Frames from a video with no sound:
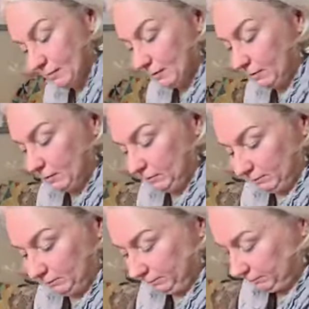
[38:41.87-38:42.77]
Elaine
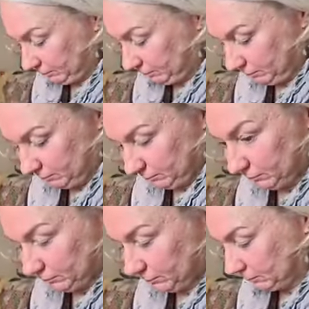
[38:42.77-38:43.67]
says, I don't
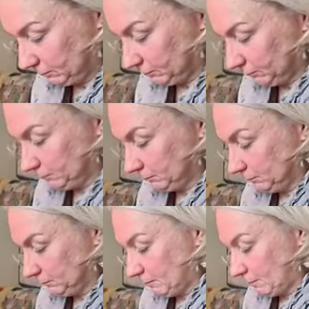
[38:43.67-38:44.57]
know what a datura
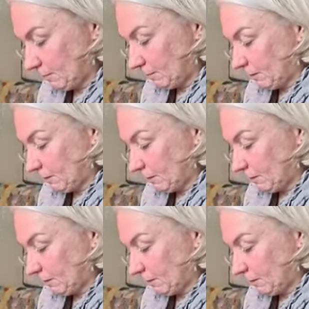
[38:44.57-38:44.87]
looks like.